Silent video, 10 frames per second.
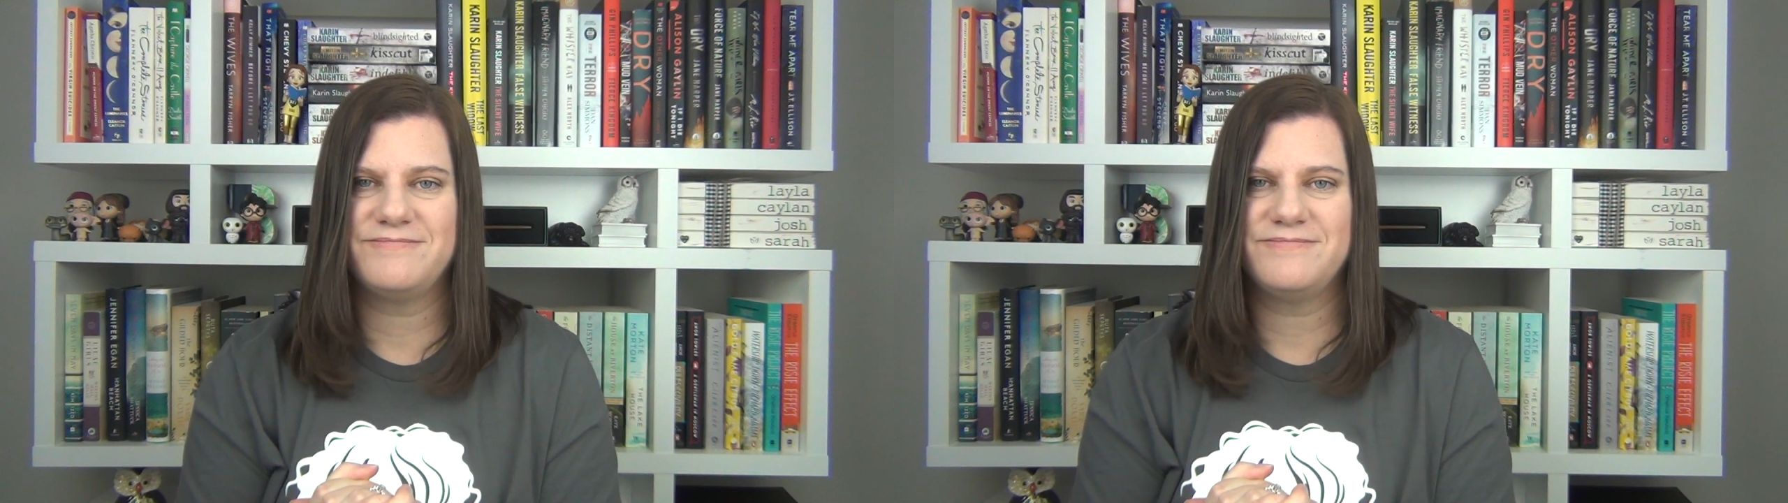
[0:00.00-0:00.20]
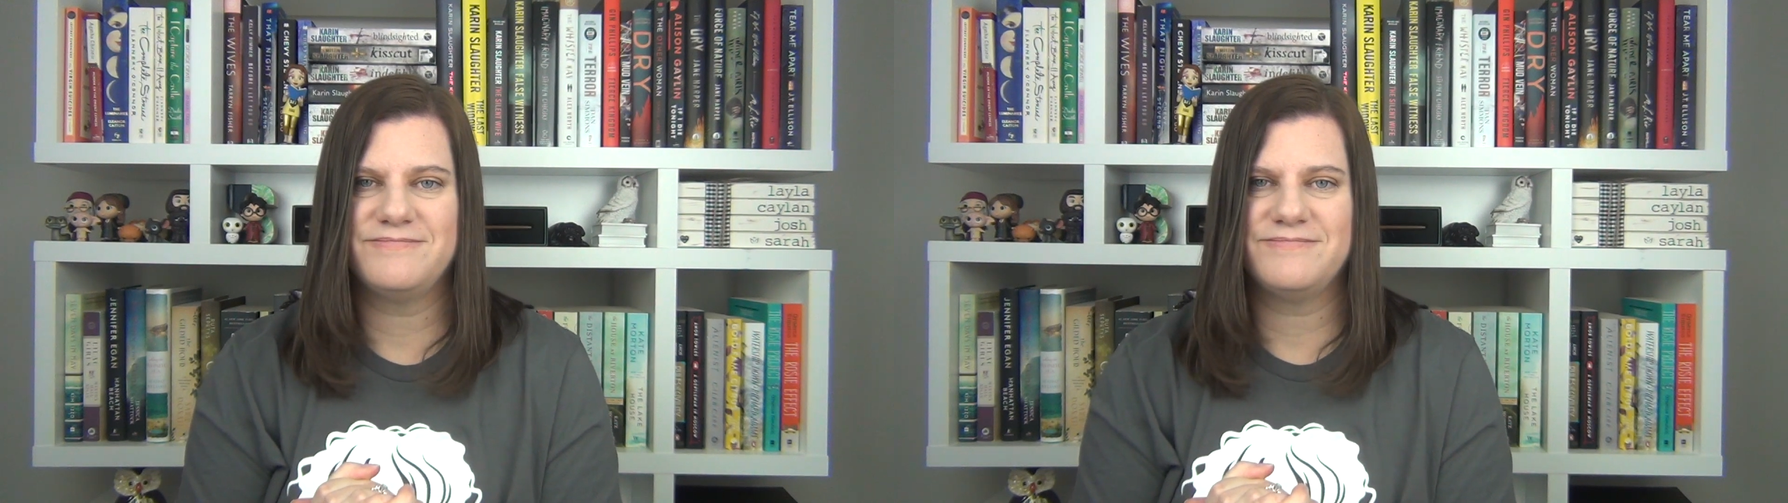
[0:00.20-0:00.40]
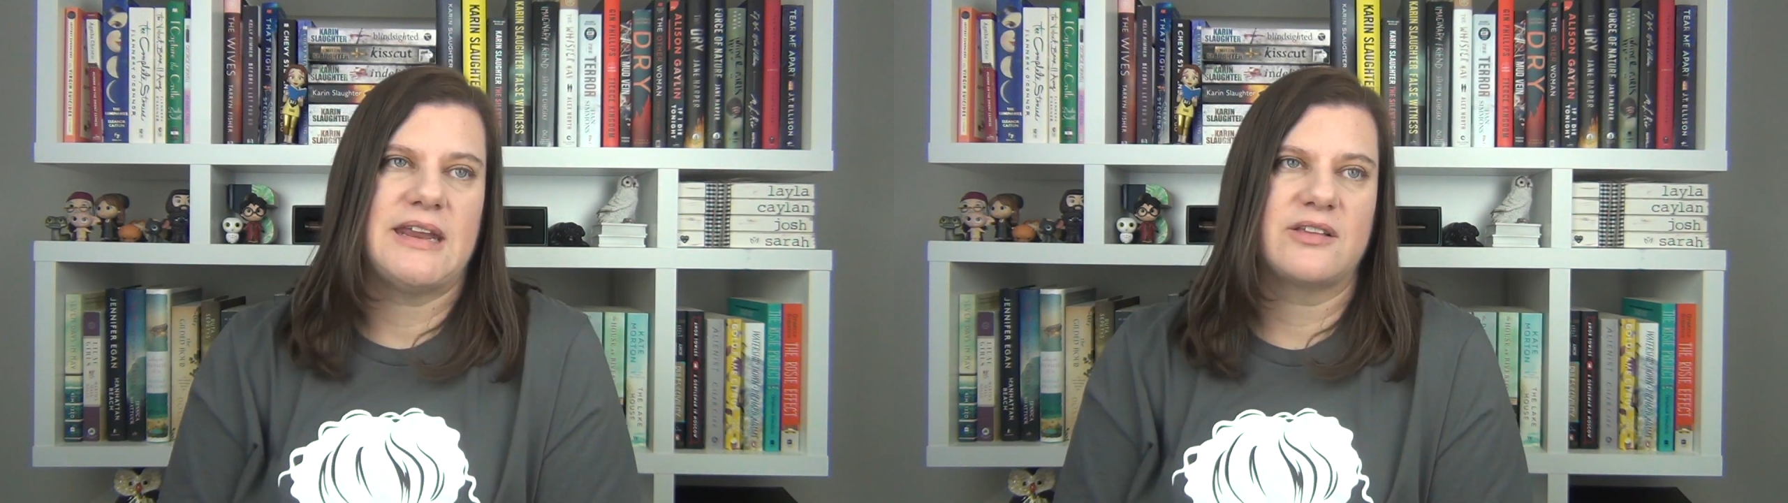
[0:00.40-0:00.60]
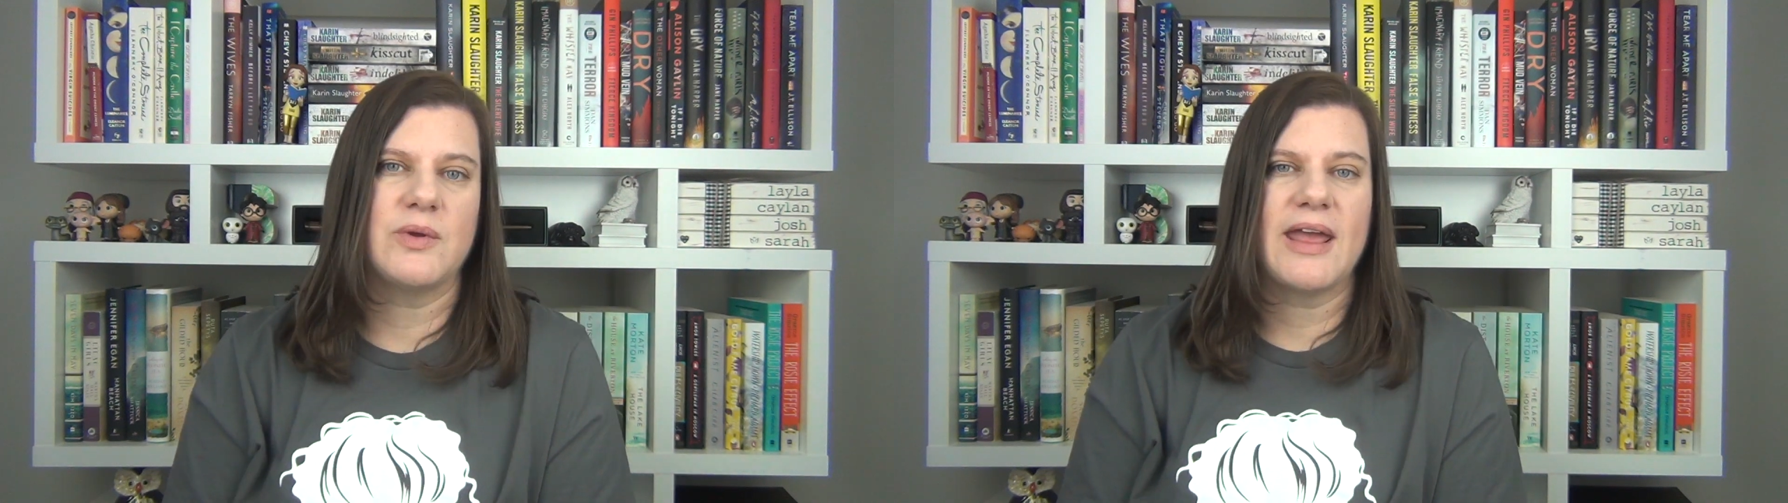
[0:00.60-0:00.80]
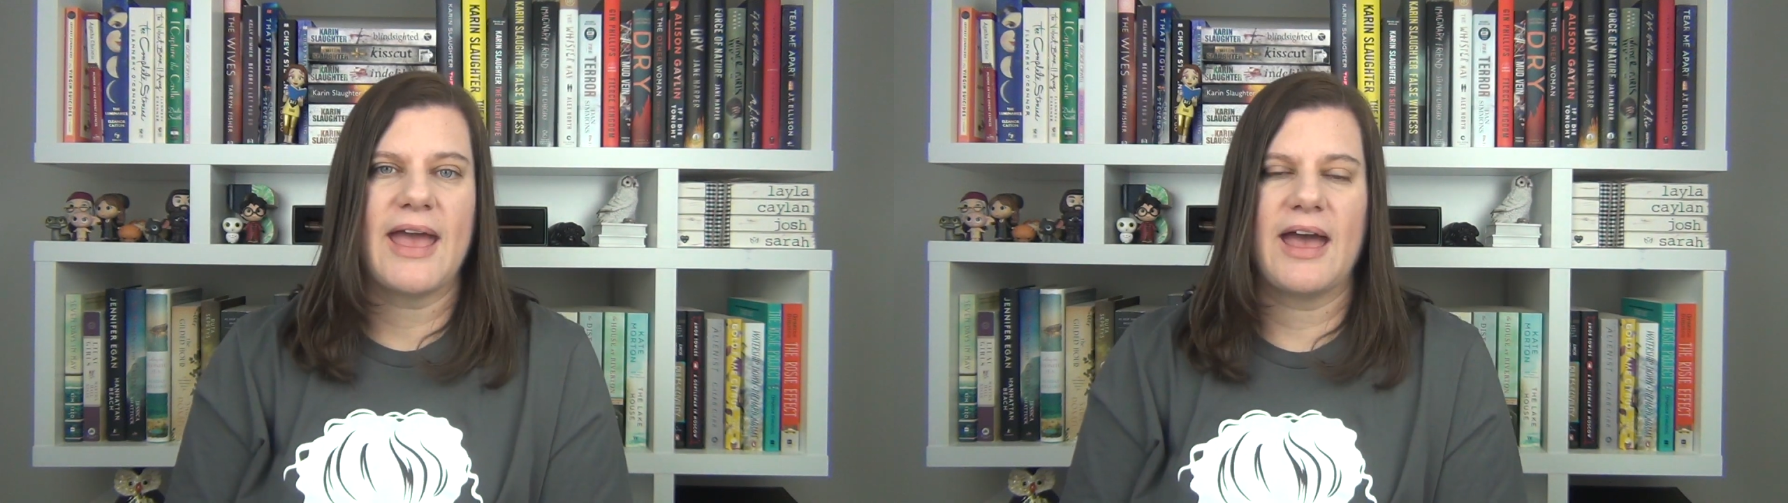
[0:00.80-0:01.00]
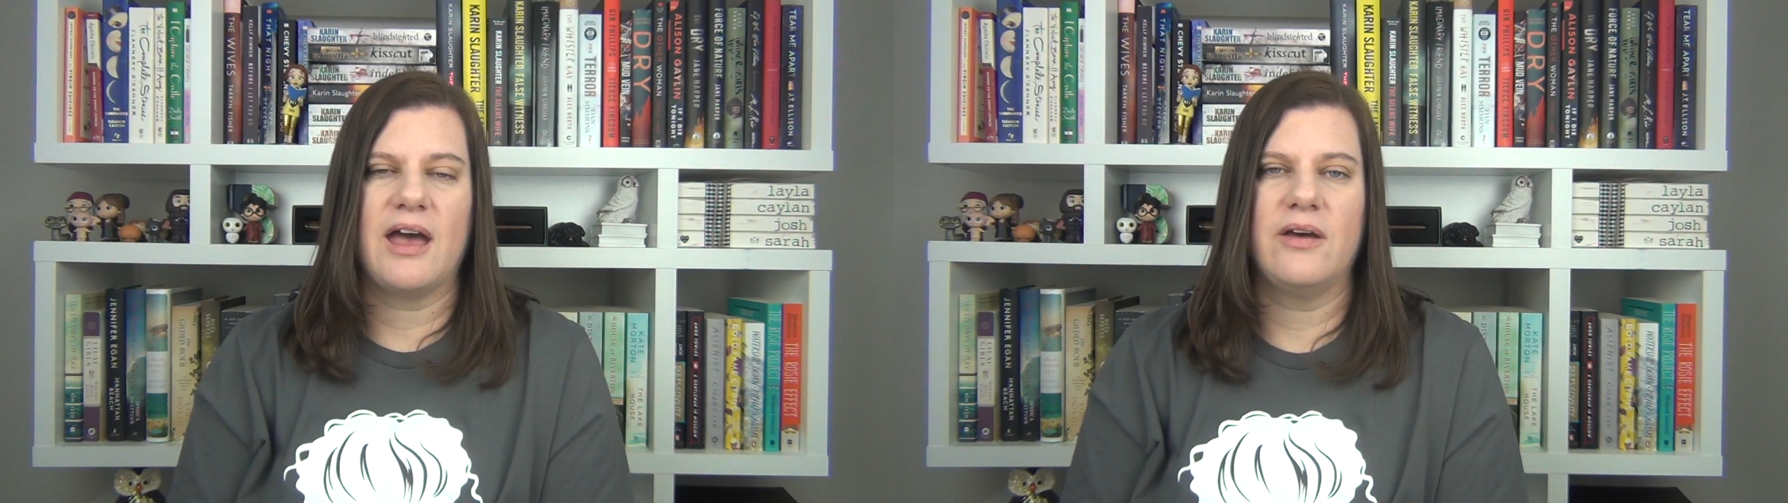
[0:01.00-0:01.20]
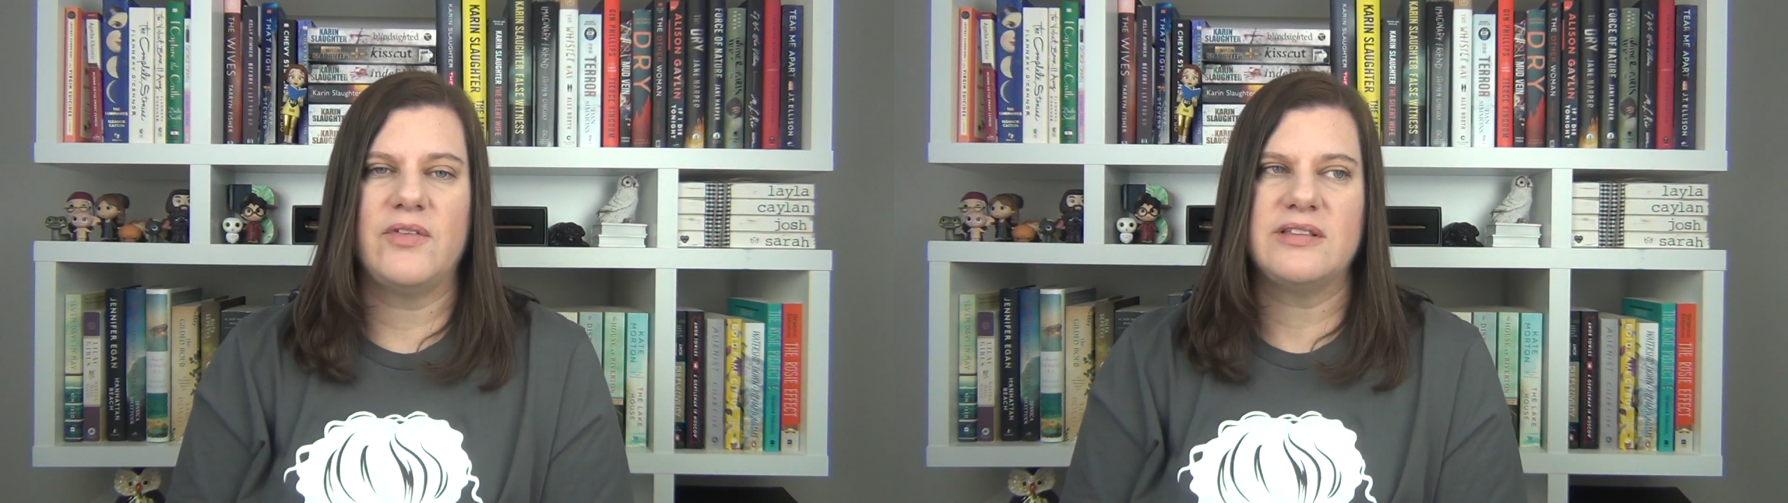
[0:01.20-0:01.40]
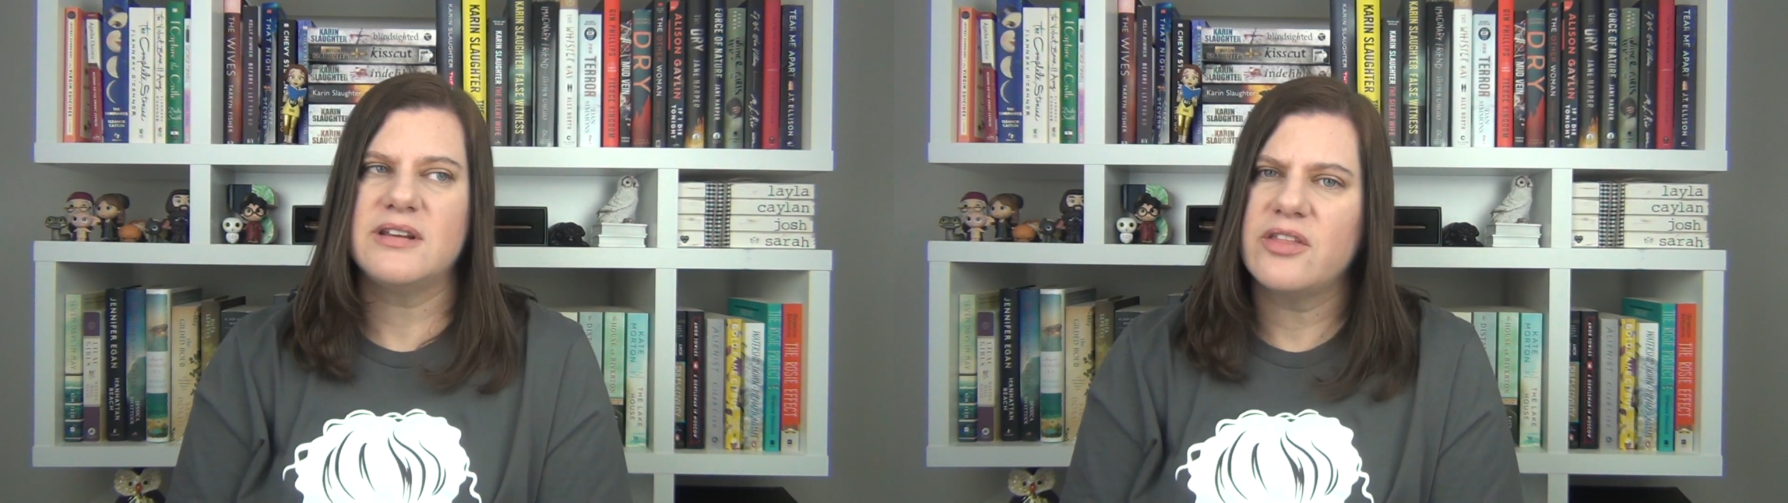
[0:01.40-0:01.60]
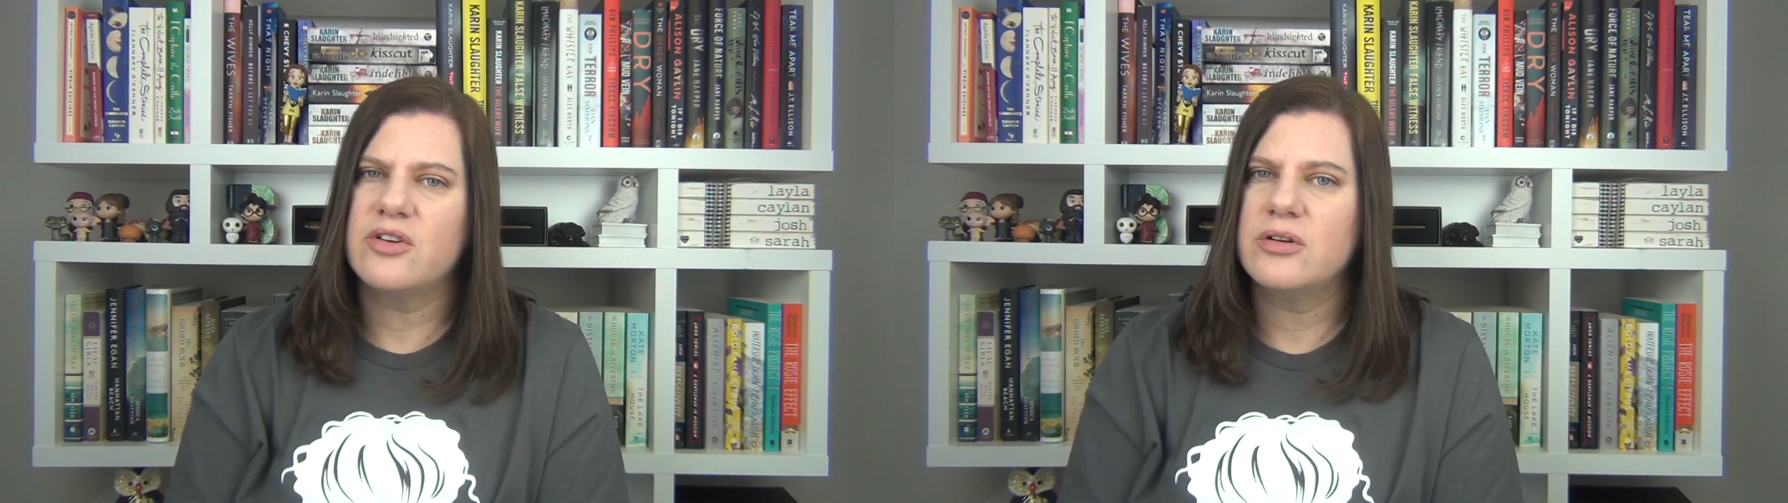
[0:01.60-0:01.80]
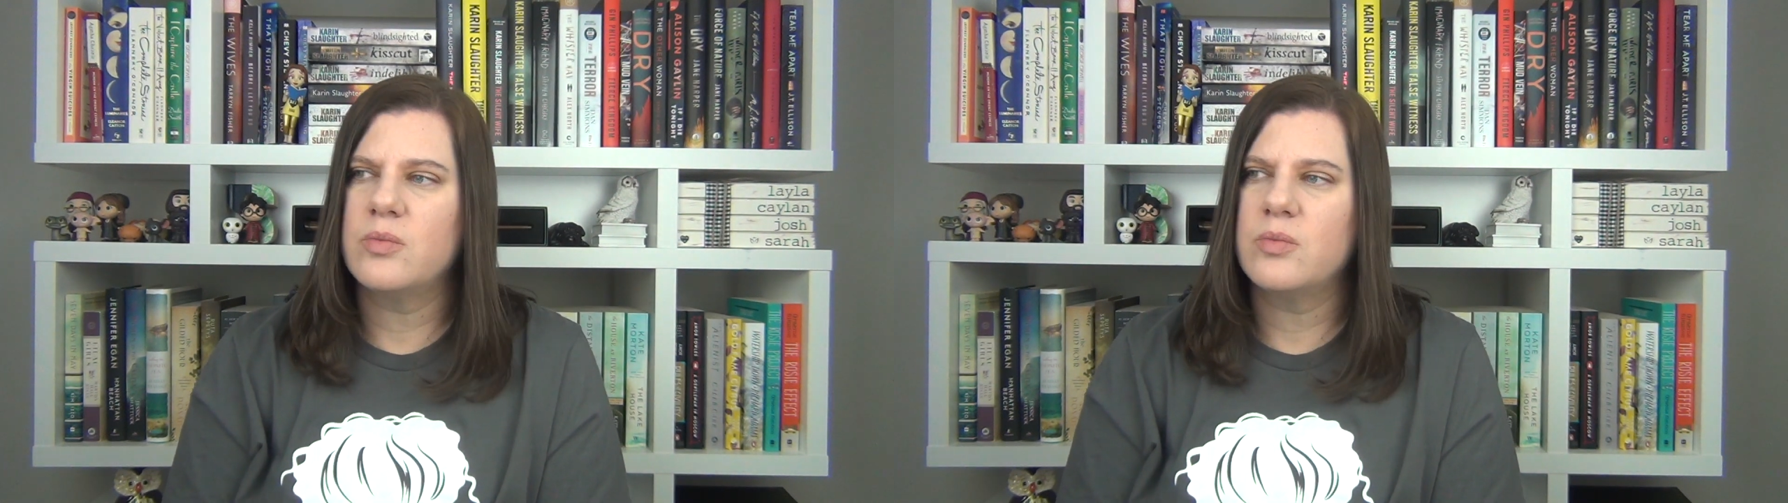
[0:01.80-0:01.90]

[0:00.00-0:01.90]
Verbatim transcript: the next one I have is another